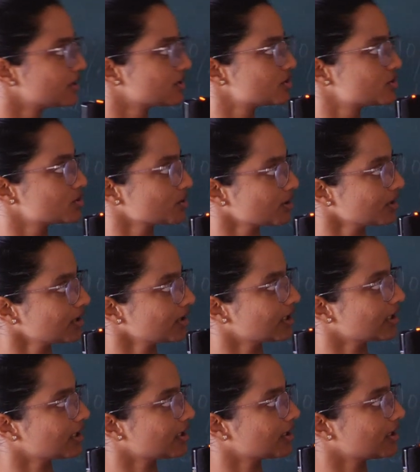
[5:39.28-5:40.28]
So
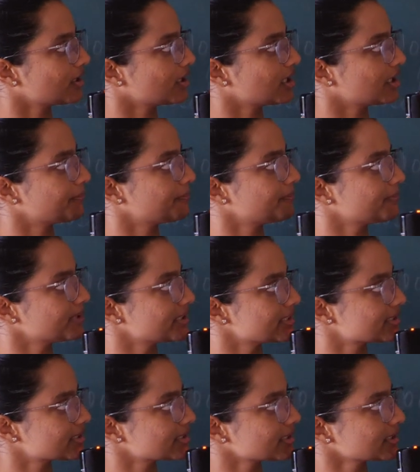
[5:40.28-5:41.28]
a
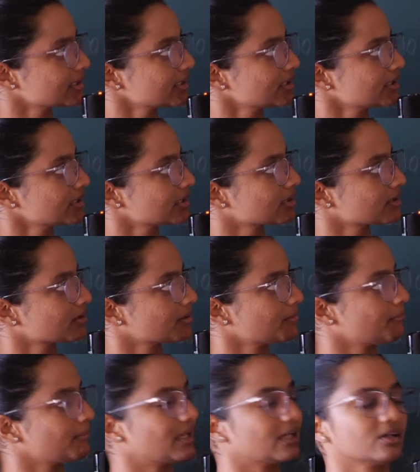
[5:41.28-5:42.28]
person
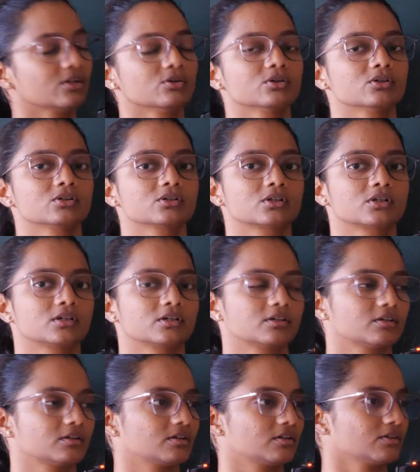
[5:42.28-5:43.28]
may look,
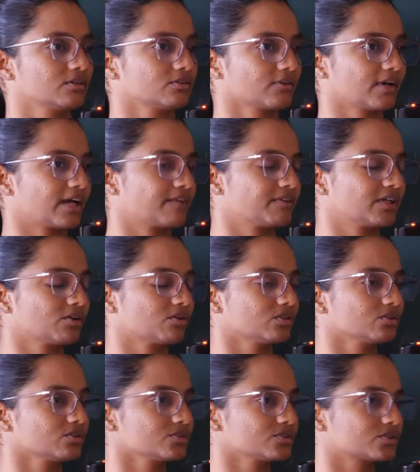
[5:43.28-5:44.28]
having
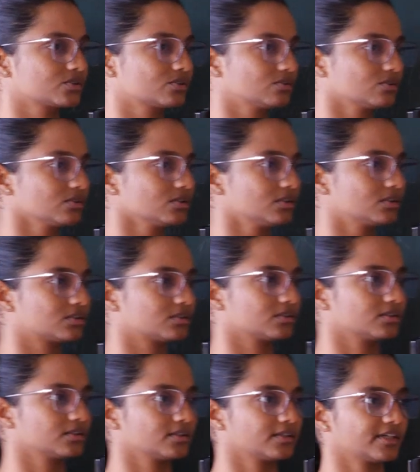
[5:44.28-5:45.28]
all those good
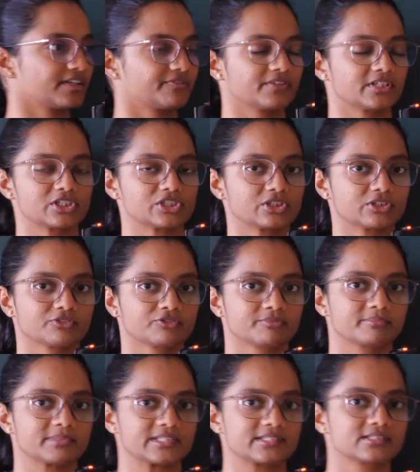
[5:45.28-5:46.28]
definition of
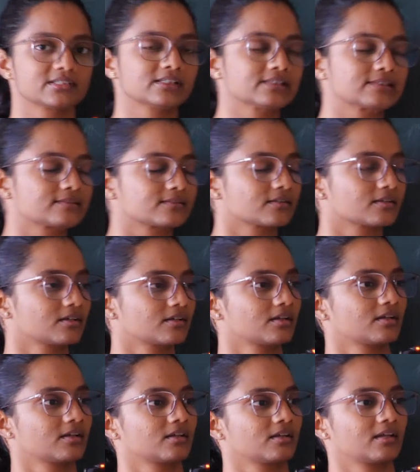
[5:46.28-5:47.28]
muscles
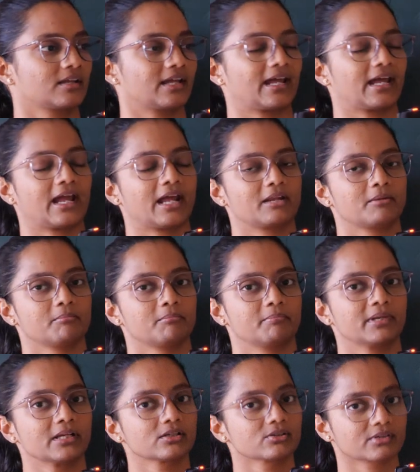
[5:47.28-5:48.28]
and
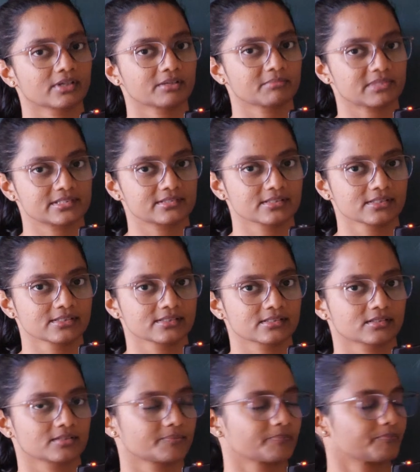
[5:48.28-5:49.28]
big looking muscles.